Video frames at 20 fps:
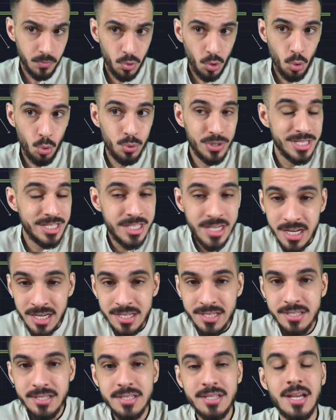We
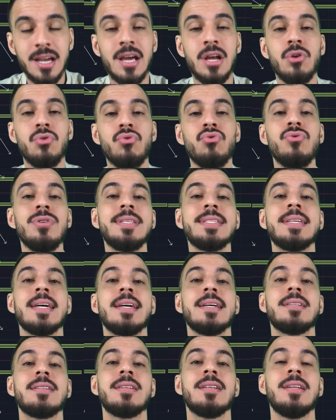just
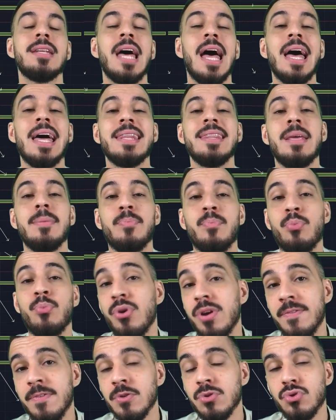retested the
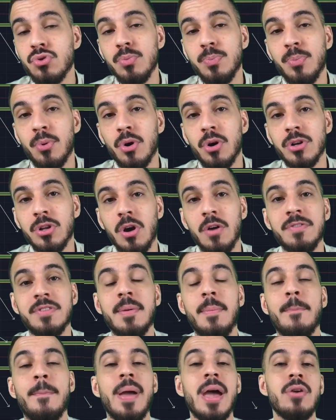previous support of
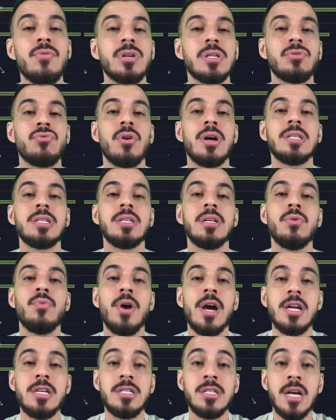the bearish rising
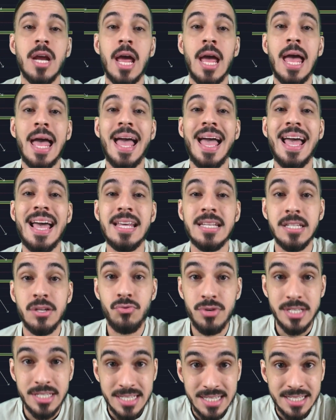wedge as a
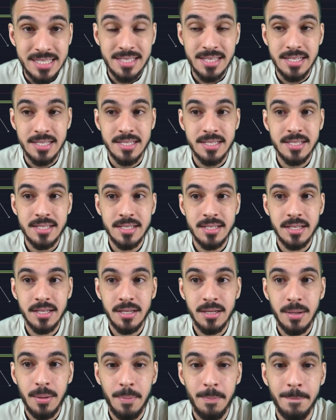resistance.
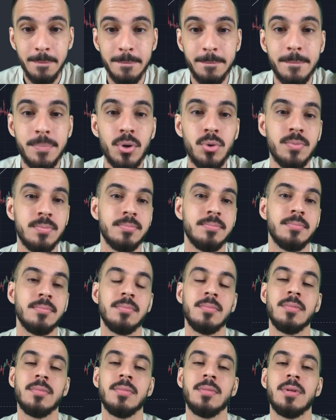Boom.
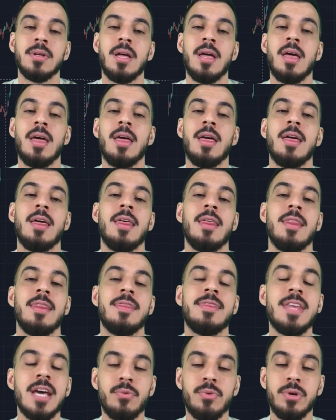
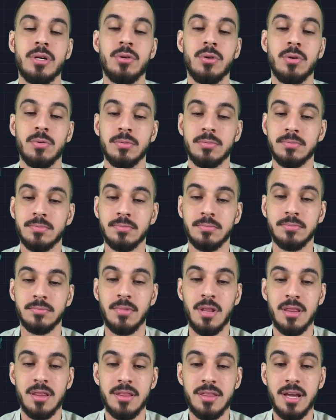There we go.
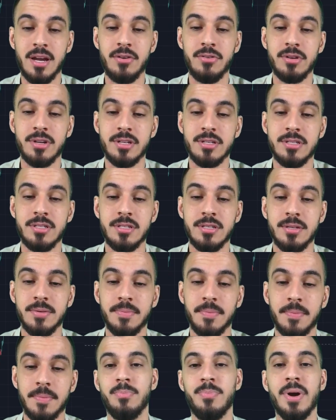There you can see.
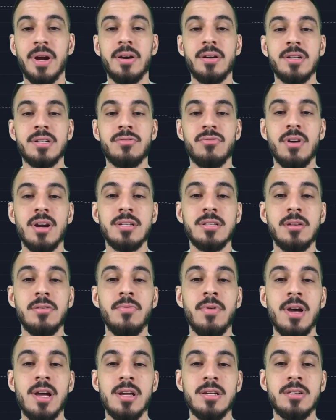Bearish rising
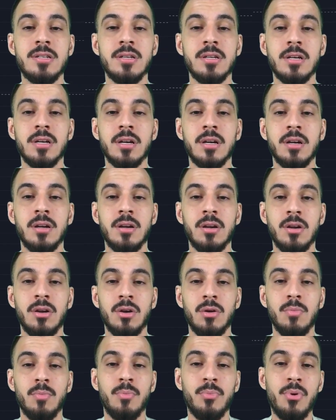wedge
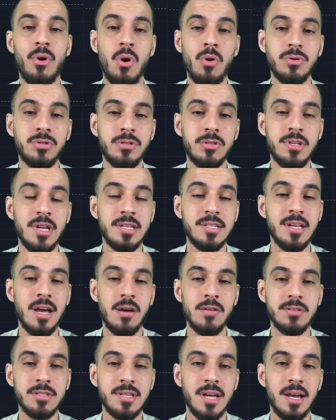broke to the
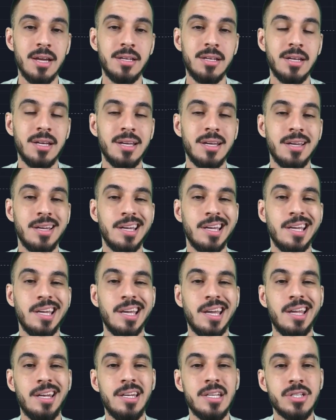downside
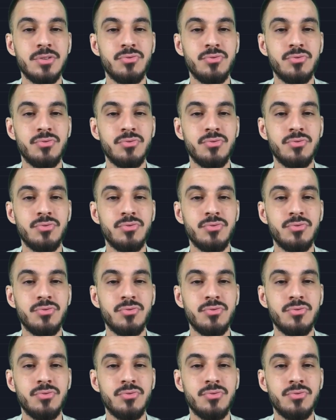and is